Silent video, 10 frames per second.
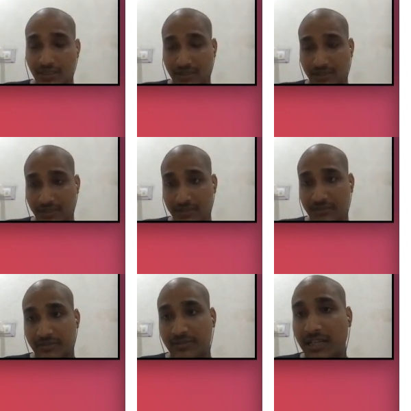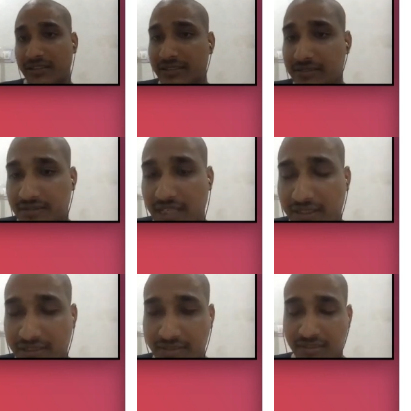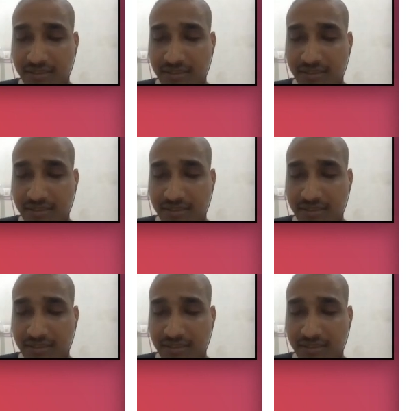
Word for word: Uh, so that is that is